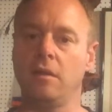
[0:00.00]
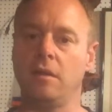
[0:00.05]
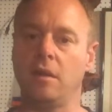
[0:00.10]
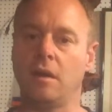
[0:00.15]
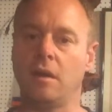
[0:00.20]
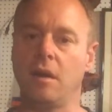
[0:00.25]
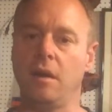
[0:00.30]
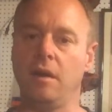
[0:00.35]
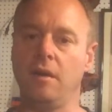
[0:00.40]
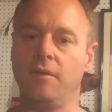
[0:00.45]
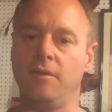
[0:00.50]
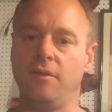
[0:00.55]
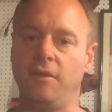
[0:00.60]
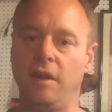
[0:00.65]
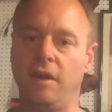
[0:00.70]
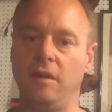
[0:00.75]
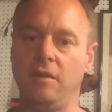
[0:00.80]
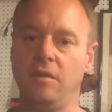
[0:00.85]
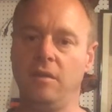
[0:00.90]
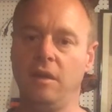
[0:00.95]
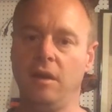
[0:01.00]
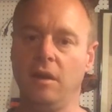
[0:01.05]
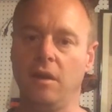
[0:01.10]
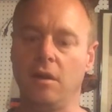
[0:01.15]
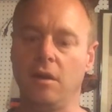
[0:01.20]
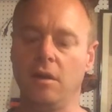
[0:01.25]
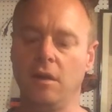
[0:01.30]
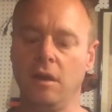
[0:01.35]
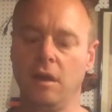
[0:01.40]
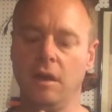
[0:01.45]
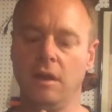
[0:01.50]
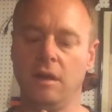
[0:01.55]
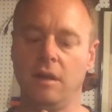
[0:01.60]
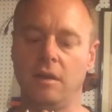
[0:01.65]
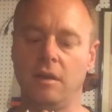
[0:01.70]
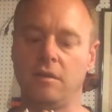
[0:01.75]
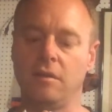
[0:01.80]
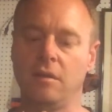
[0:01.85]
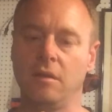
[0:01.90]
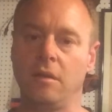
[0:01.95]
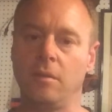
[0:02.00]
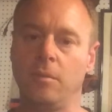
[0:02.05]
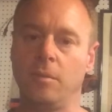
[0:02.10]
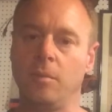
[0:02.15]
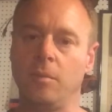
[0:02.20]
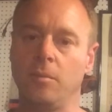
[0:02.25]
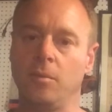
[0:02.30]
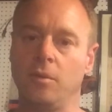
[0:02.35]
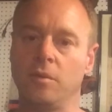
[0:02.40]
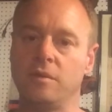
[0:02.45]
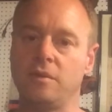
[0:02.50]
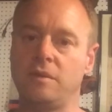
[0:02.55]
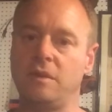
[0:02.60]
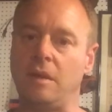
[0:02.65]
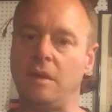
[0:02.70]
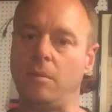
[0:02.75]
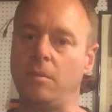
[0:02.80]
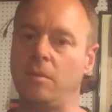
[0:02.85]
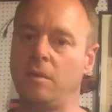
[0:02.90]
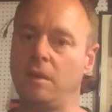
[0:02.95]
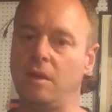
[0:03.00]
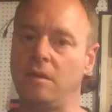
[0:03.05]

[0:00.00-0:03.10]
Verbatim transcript: the cutting face here gets a little bit more steep,